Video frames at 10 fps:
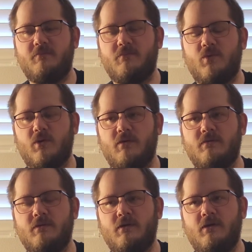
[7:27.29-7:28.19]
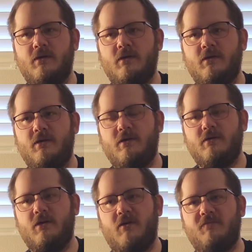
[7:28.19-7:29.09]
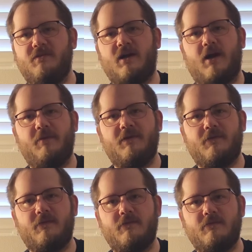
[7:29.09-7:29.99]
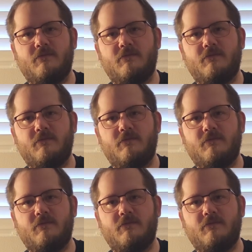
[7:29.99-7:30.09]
more Garfield comics